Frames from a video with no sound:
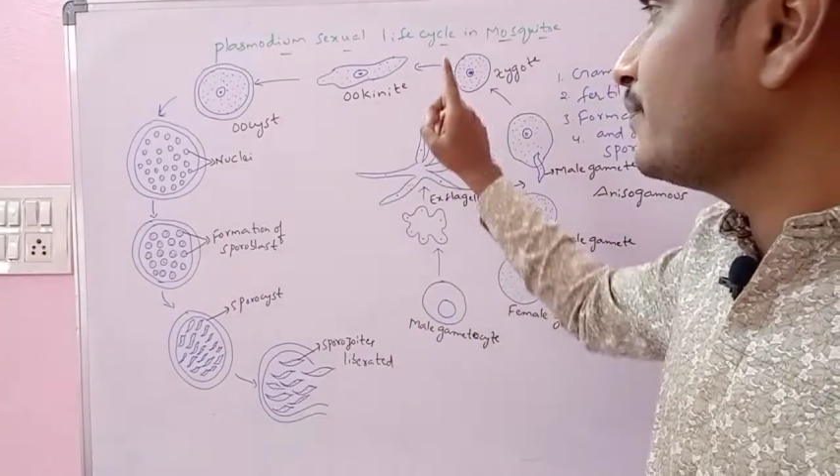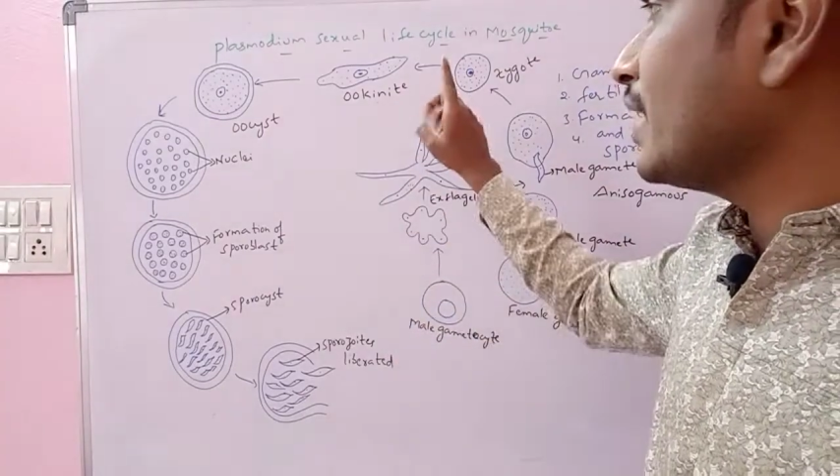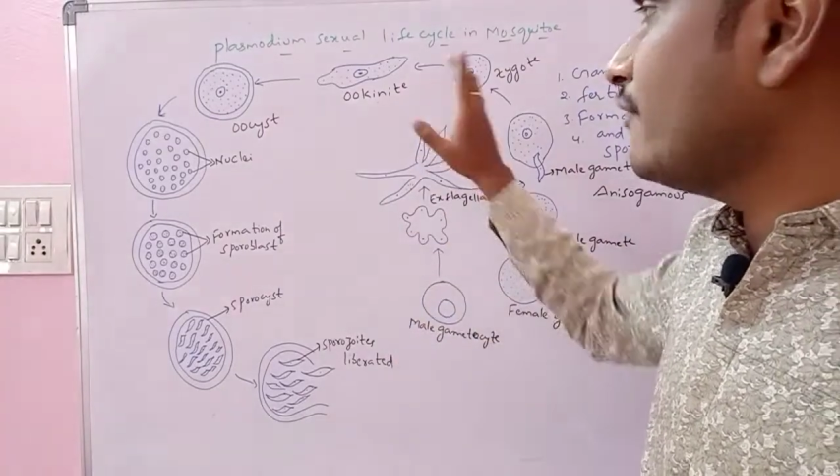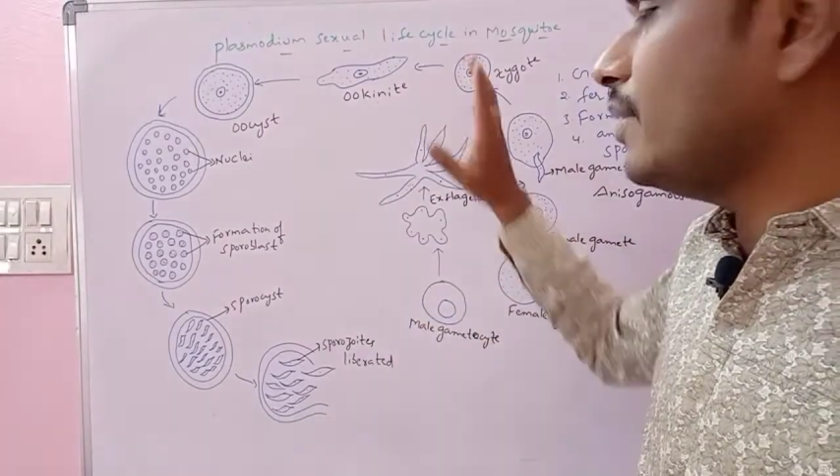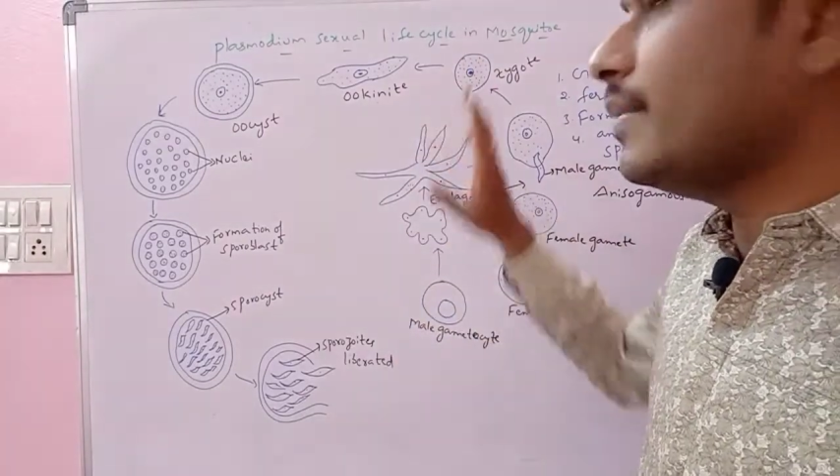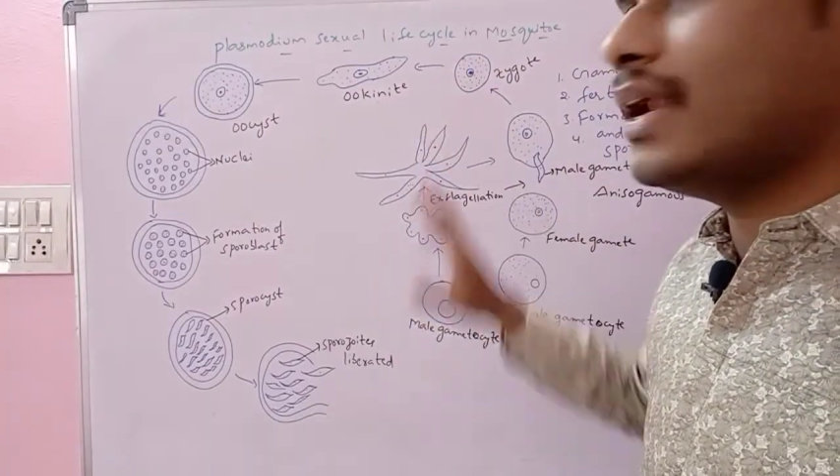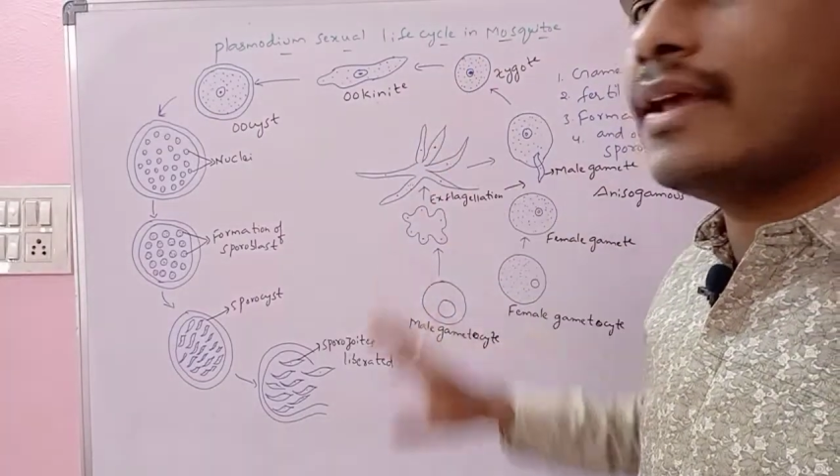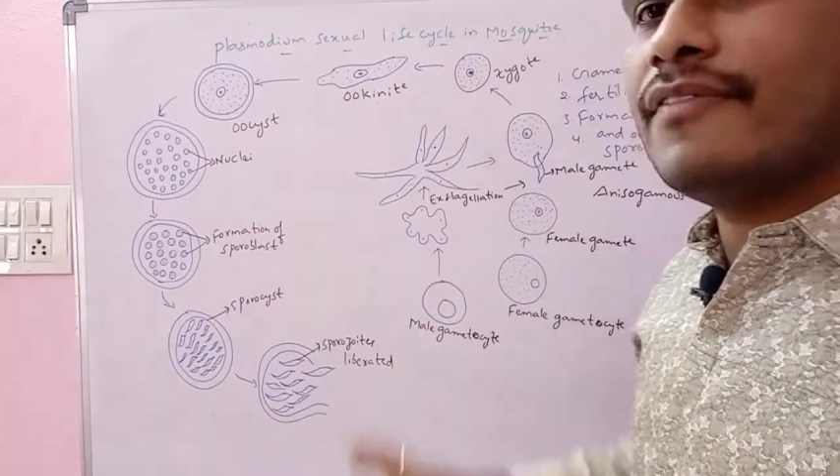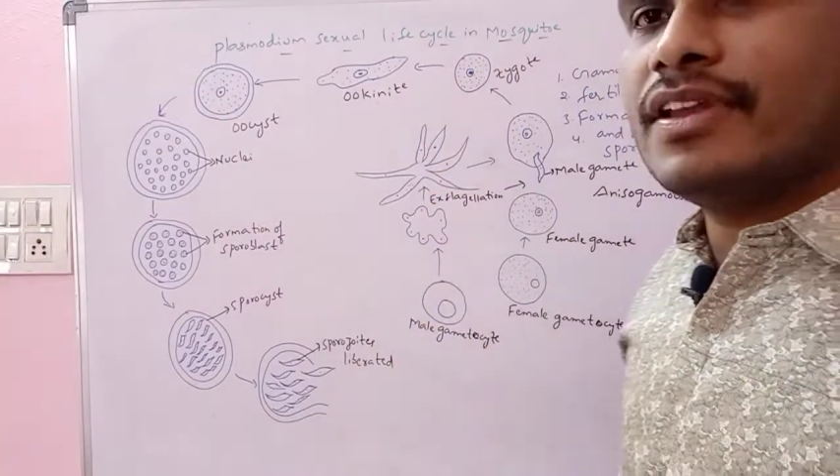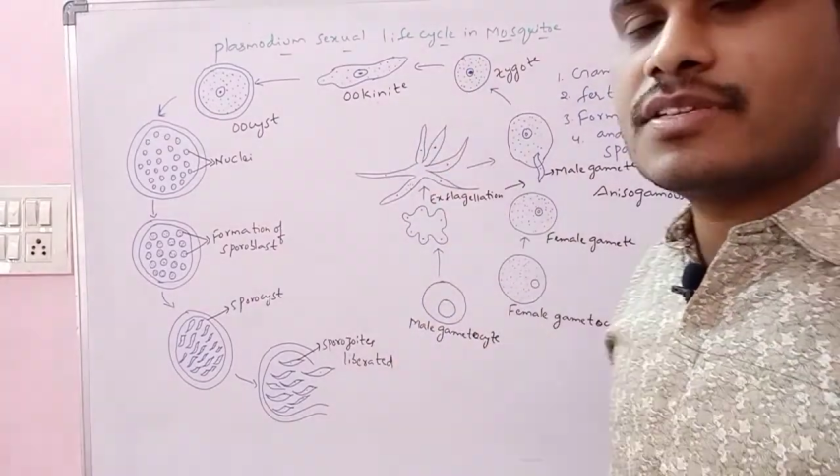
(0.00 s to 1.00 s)
female
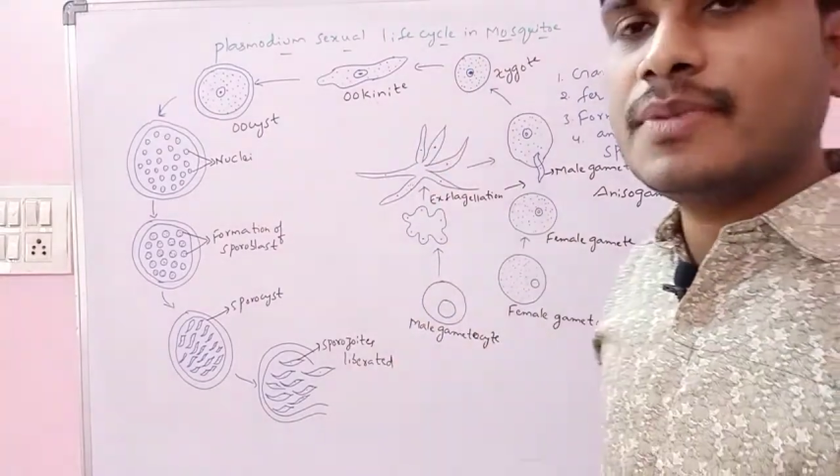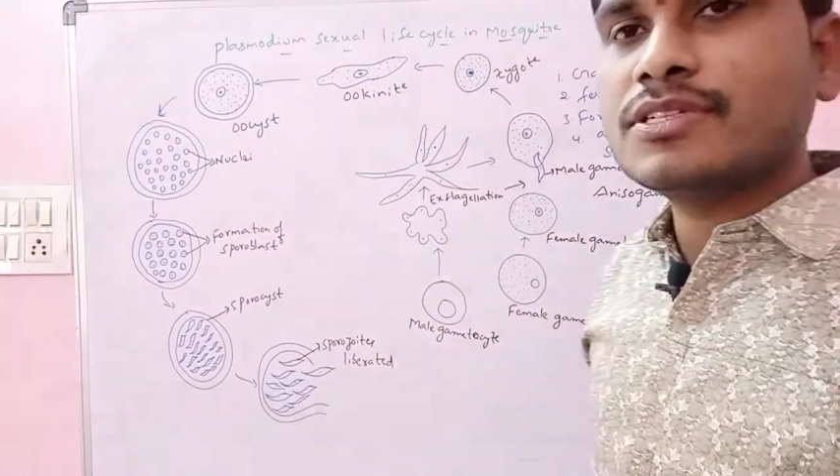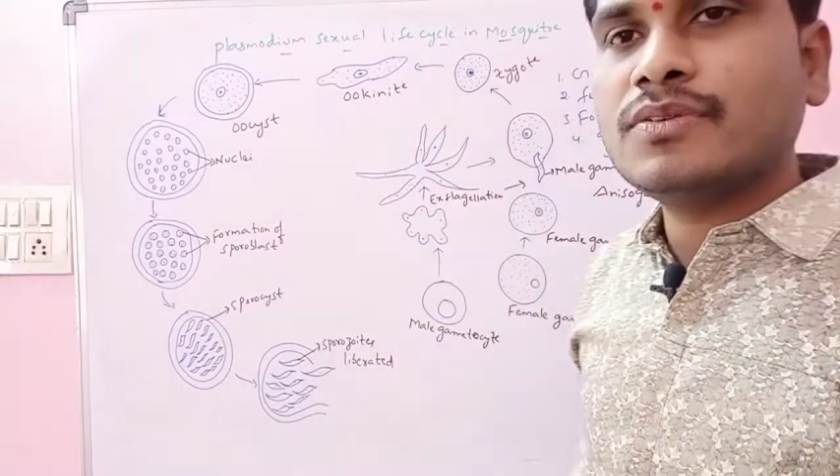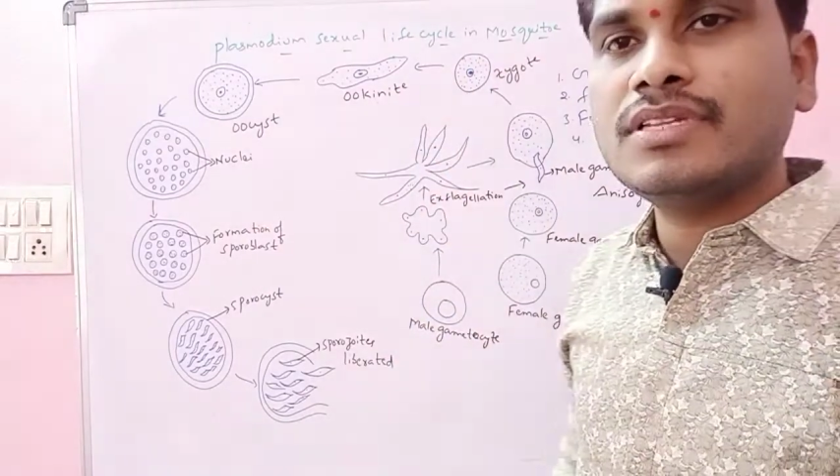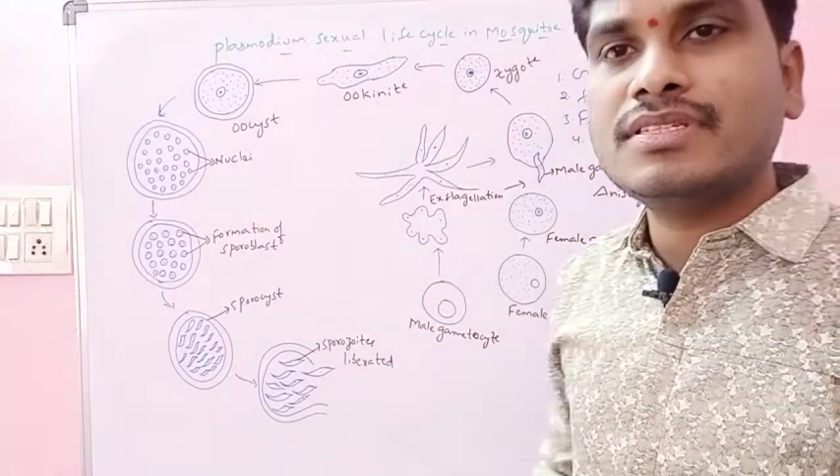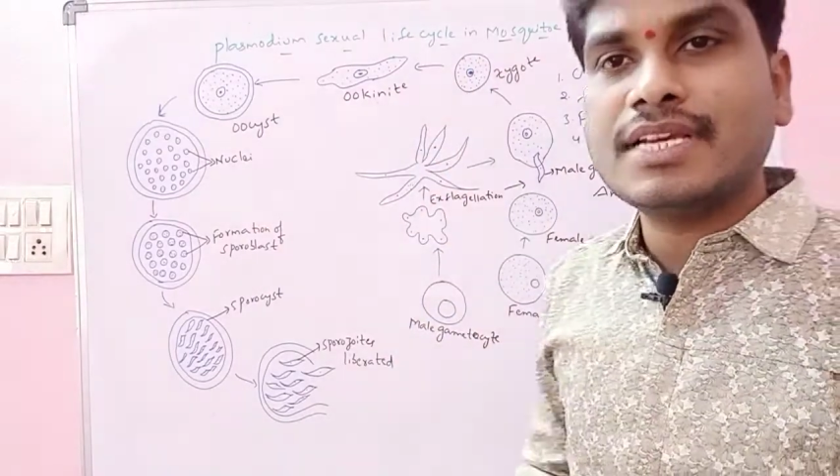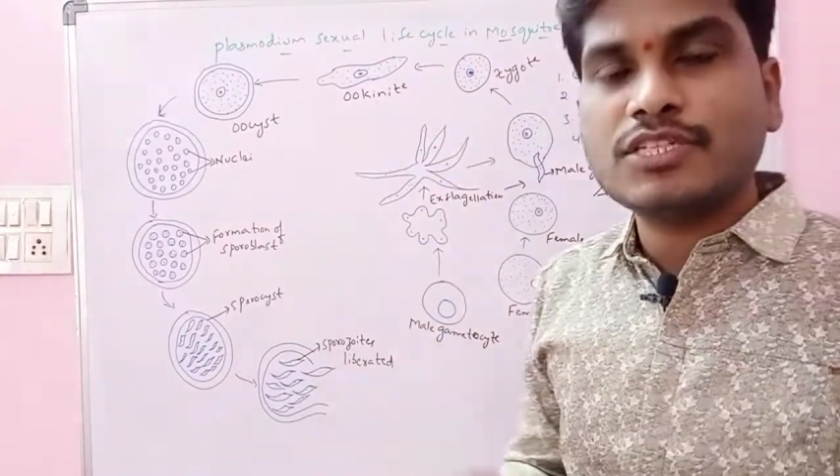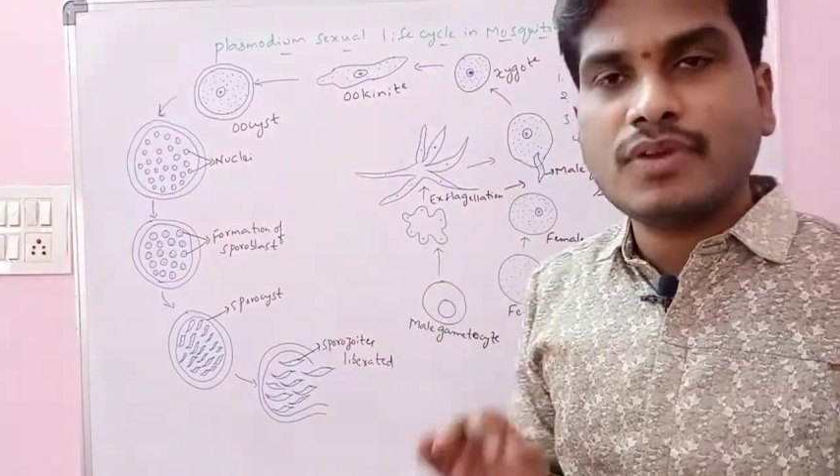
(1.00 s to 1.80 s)
Anopheles mosquito. The sexual